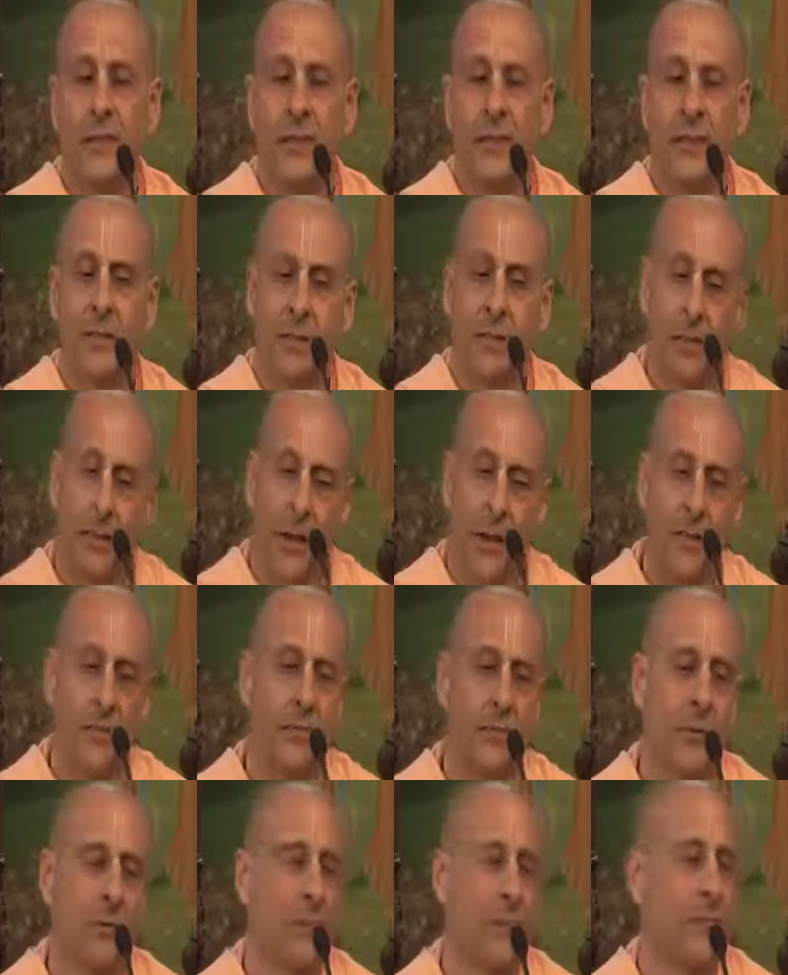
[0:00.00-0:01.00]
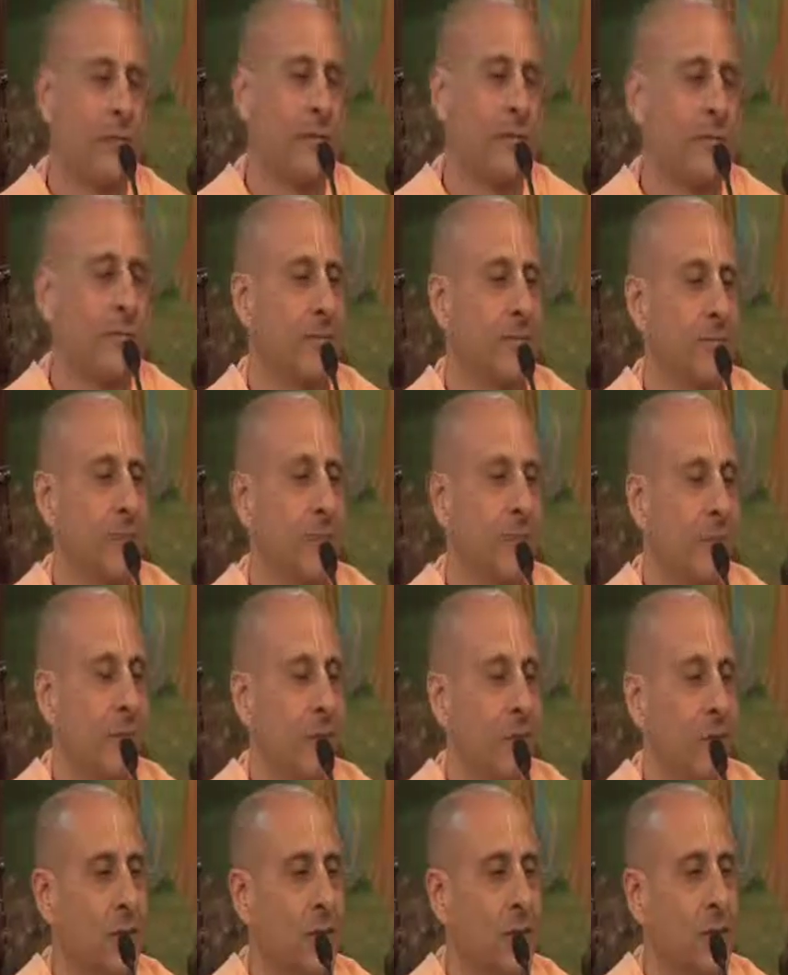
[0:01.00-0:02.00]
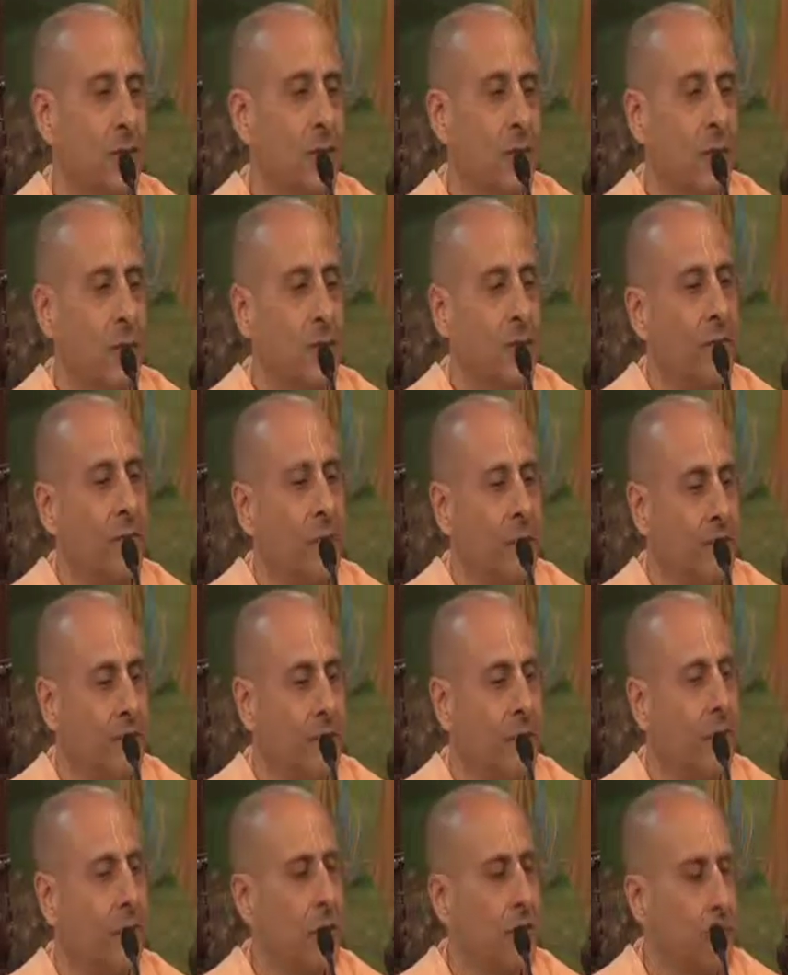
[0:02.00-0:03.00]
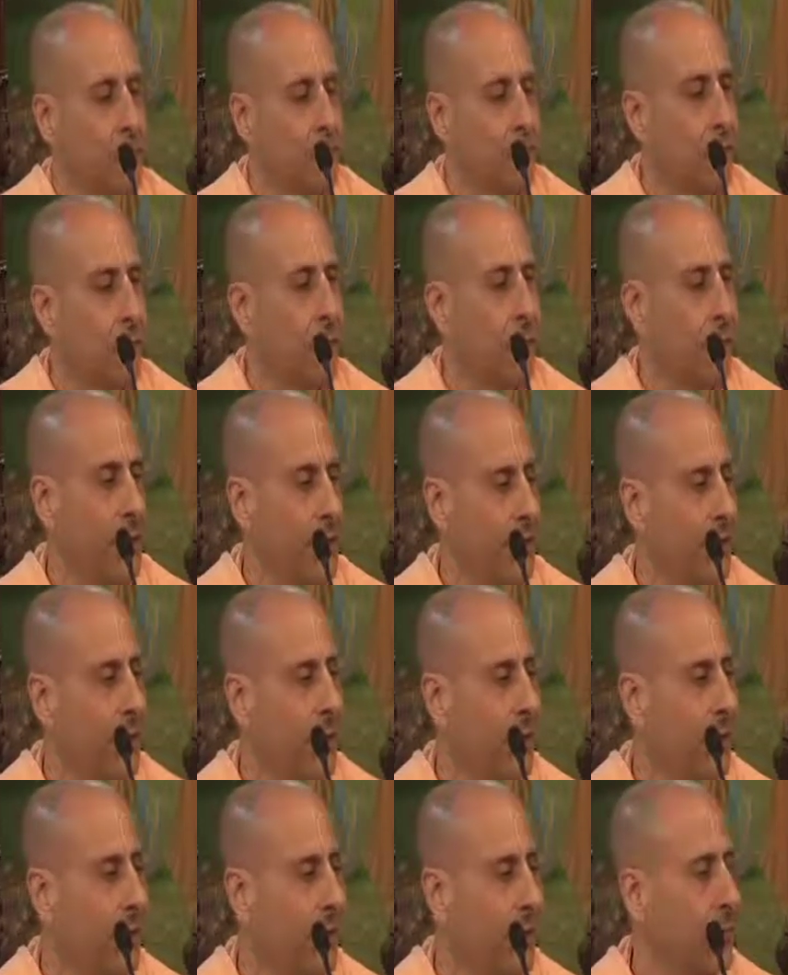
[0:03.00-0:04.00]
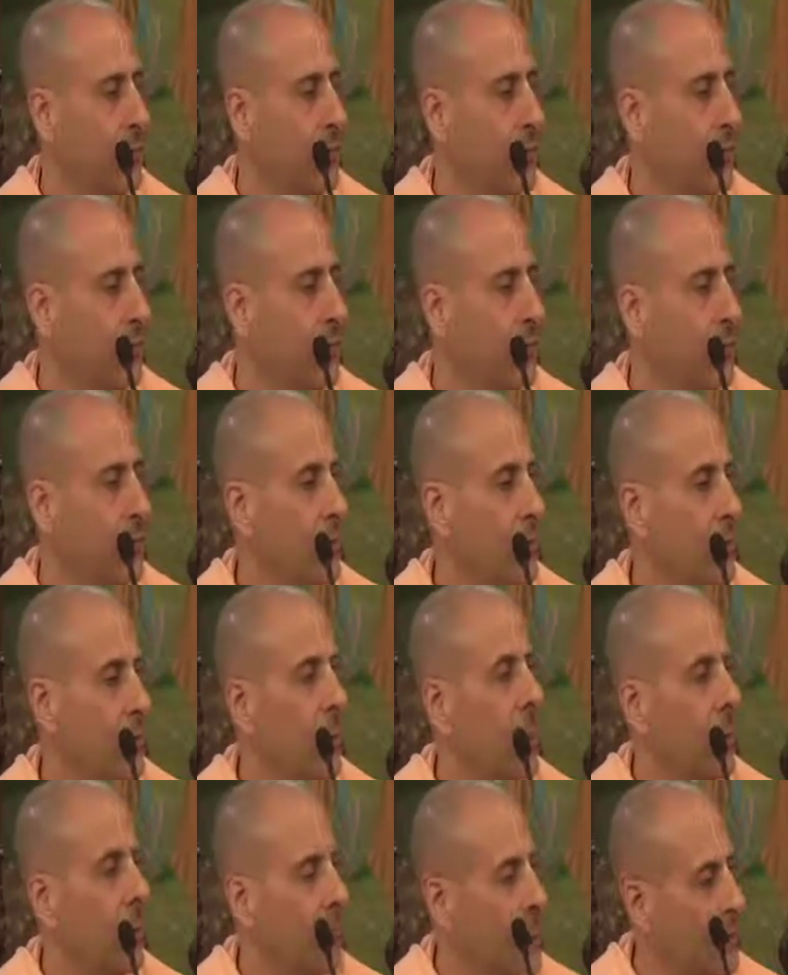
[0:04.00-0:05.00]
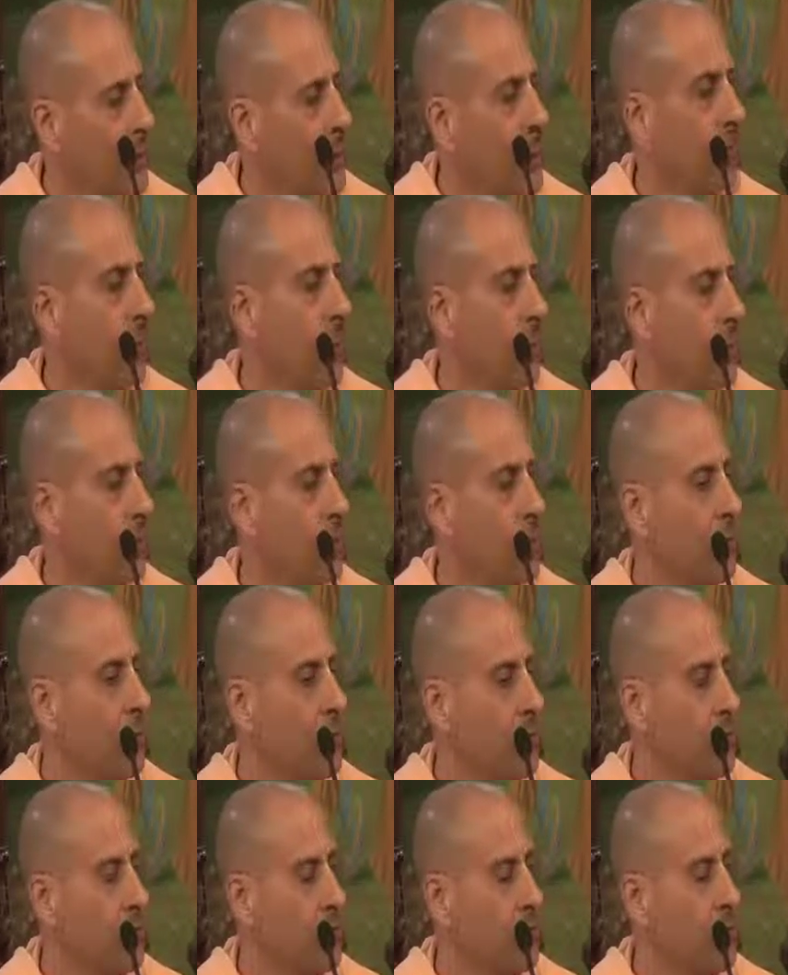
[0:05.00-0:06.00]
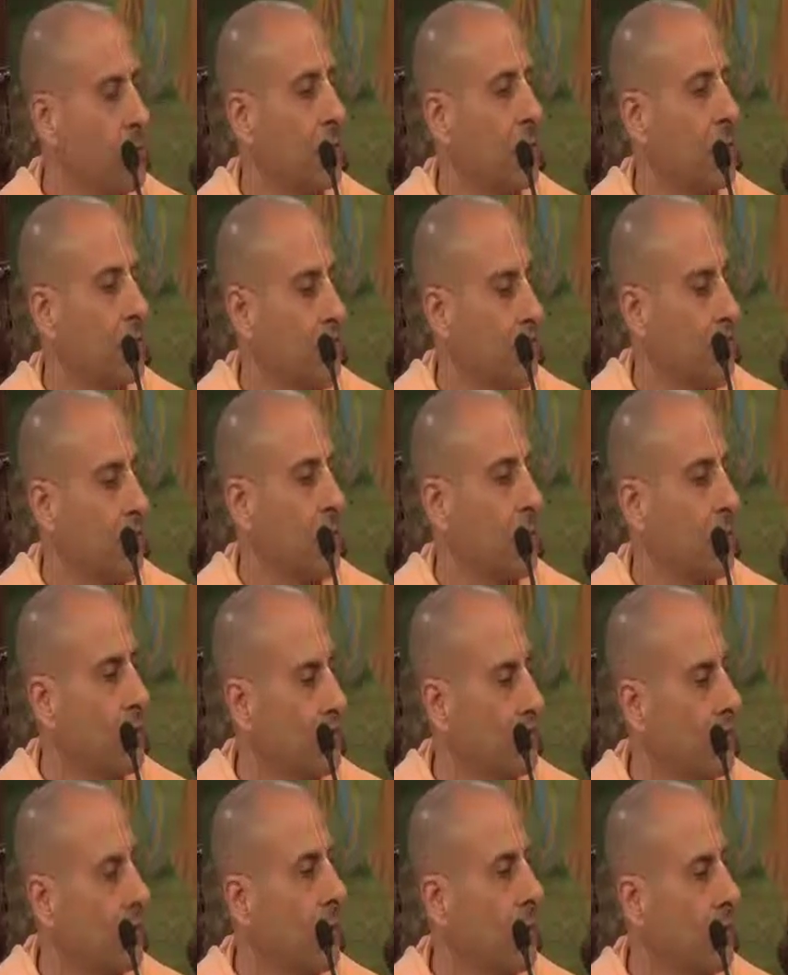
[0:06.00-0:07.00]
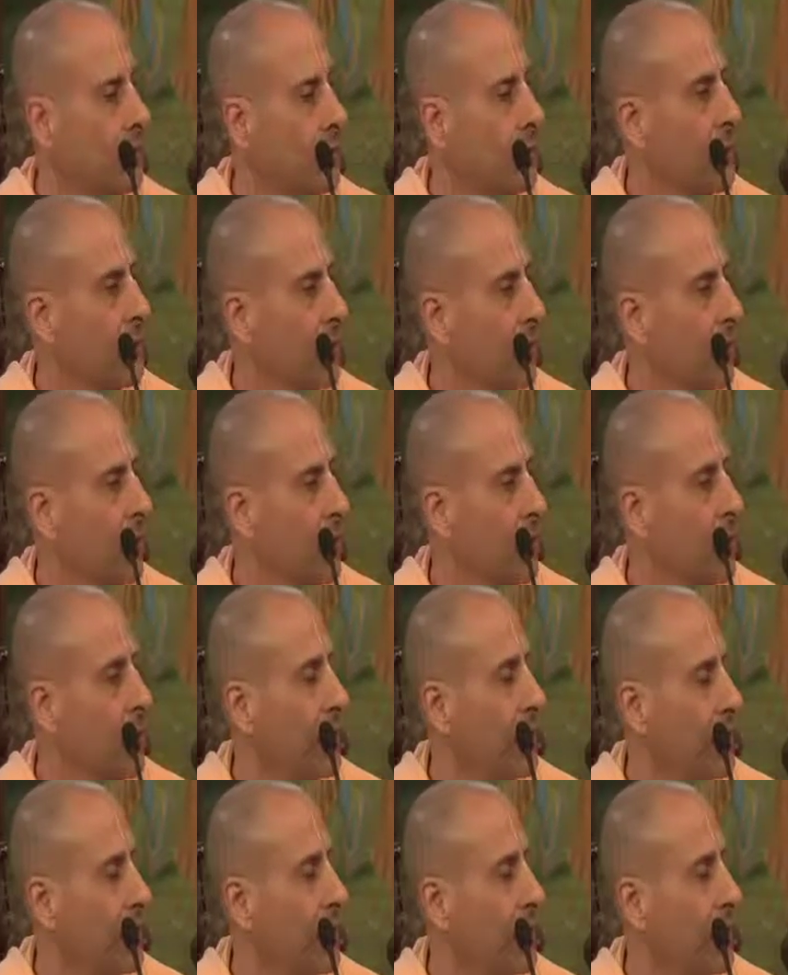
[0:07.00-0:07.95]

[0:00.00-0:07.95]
is an offering of love and separation from the disciples of Srila Tamal Krishna Goswami